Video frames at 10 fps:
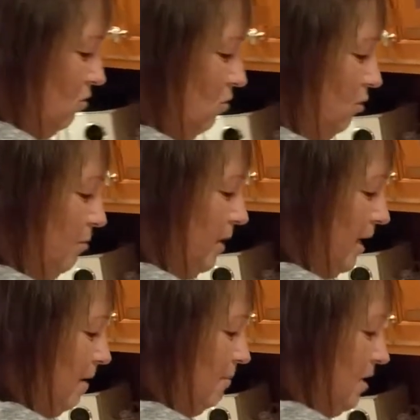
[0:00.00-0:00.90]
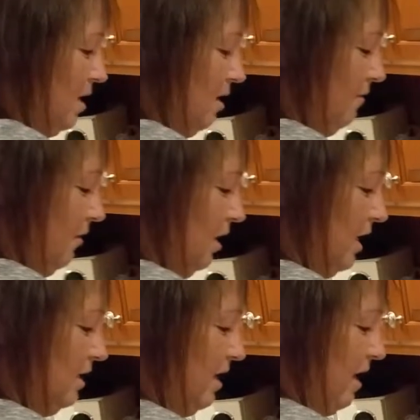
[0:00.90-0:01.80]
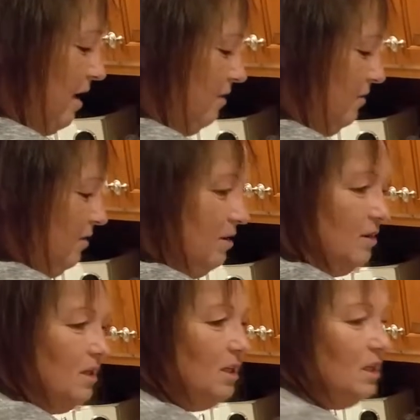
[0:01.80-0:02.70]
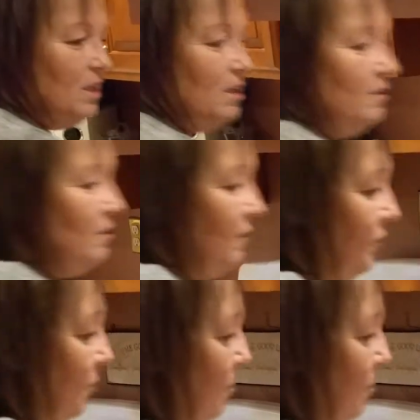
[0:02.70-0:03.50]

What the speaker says: or PM me. And if you'd like to have, if your